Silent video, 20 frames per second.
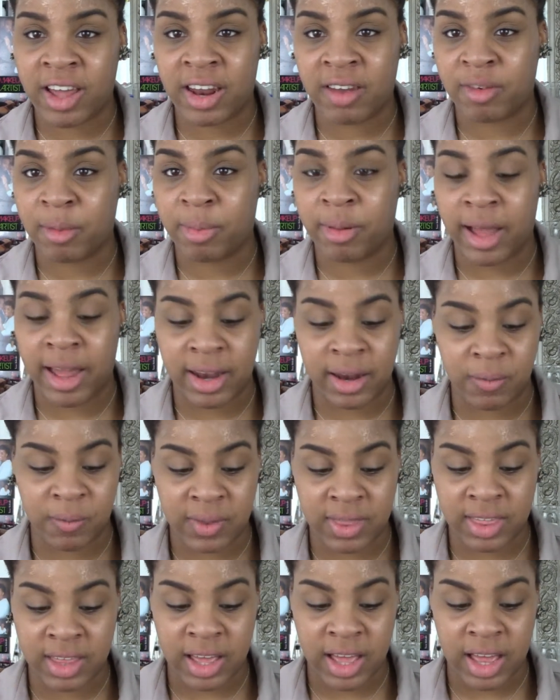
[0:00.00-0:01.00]
I've applied it
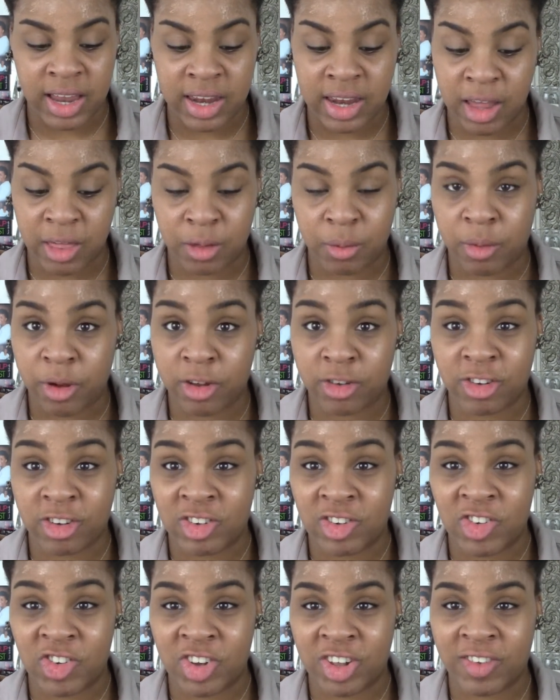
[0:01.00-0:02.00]
with another brush,
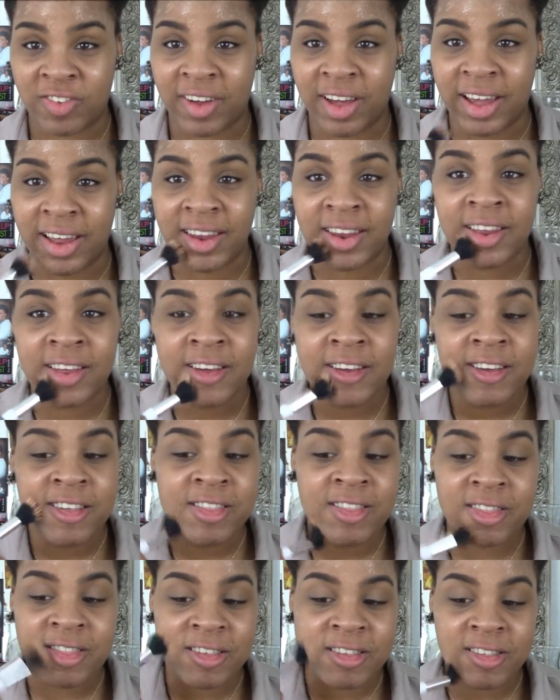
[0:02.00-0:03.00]
it's just fine.
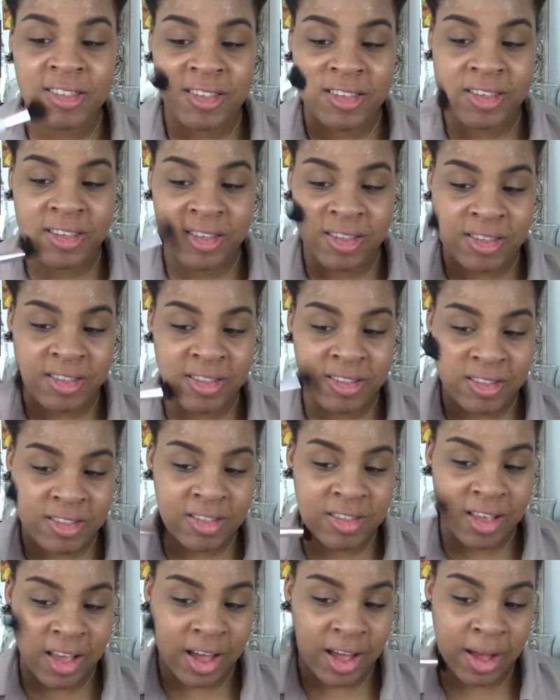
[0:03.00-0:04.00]
This is
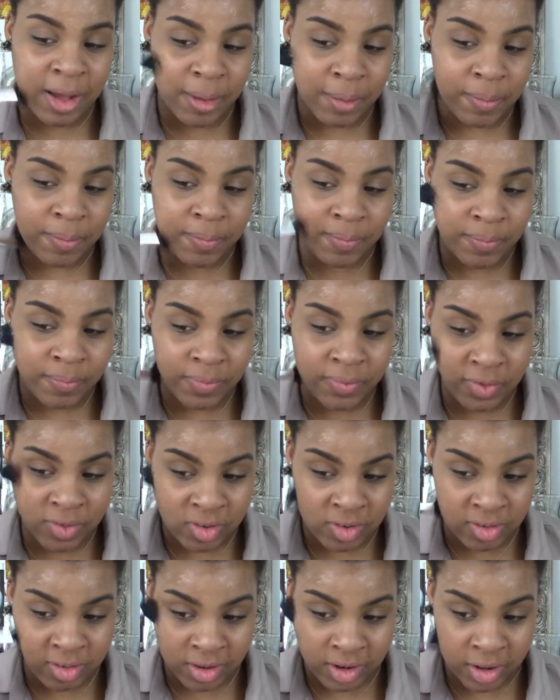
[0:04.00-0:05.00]

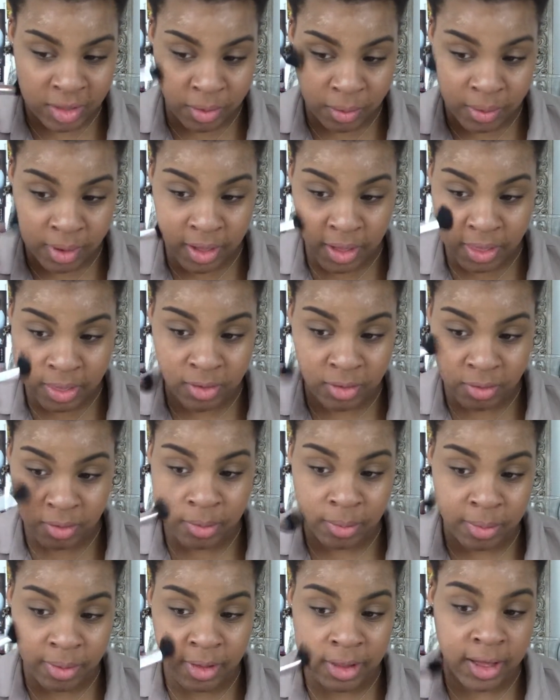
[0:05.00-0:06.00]
just another way to
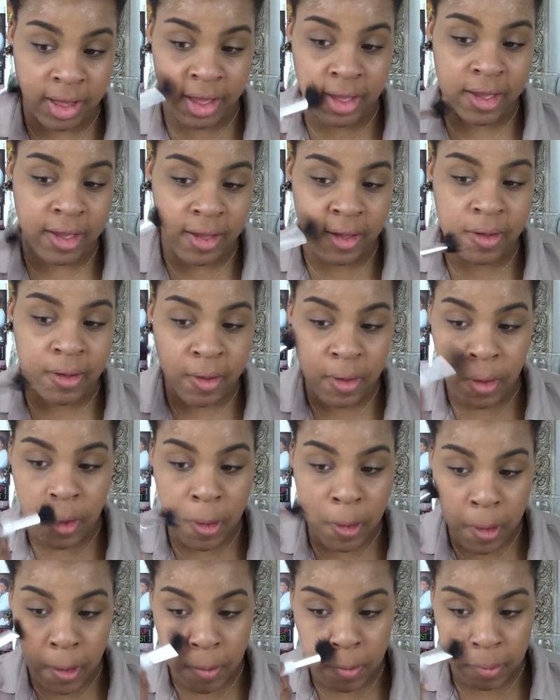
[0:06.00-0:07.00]
apply it.
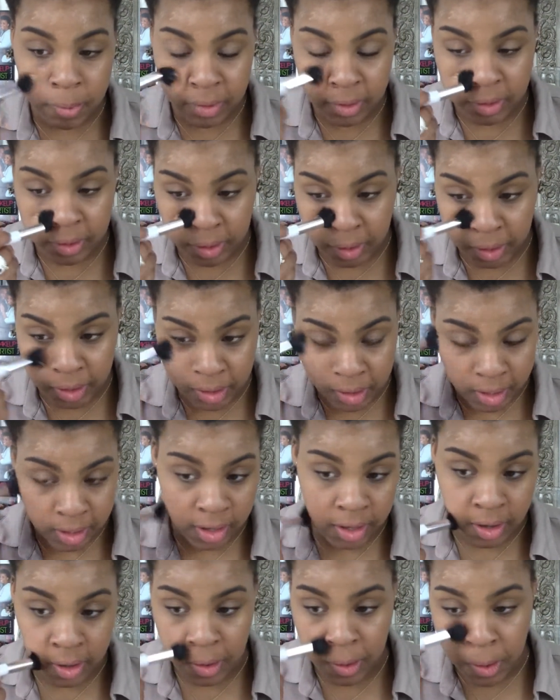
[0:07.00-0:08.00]
Blending it
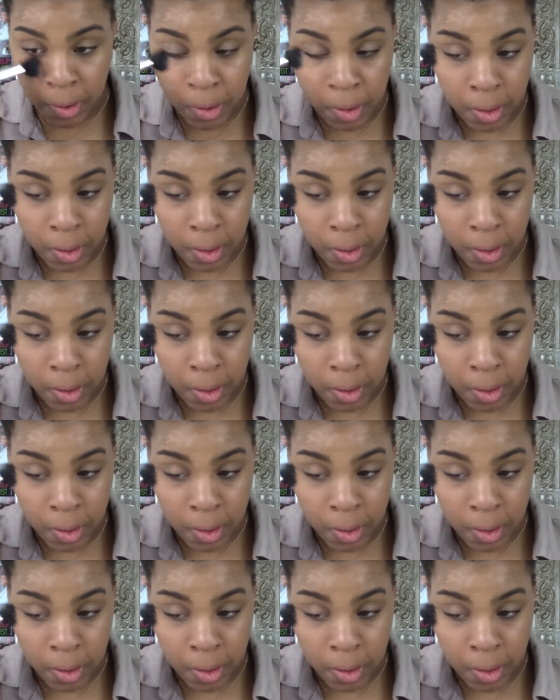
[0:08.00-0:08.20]
in.